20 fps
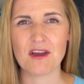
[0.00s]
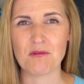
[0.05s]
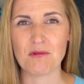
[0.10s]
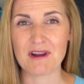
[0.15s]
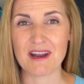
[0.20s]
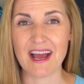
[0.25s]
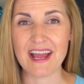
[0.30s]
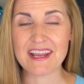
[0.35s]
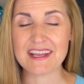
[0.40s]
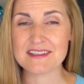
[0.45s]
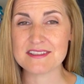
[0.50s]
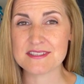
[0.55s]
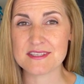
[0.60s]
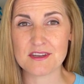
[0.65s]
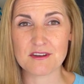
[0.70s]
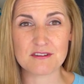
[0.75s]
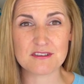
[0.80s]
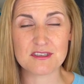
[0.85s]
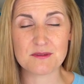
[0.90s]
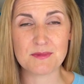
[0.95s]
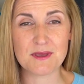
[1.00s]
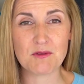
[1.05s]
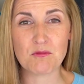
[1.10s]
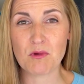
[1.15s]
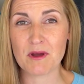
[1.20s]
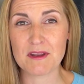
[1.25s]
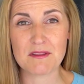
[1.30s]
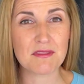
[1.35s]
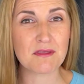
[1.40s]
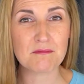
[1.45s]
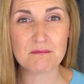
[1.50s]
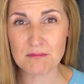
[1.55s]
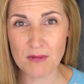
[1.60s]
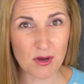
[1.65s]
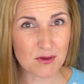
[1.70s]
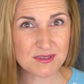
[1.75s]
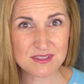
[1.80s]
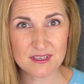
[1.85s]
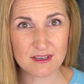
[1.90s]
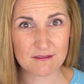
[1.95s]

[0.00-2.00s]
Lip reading: what I consider to be one of the most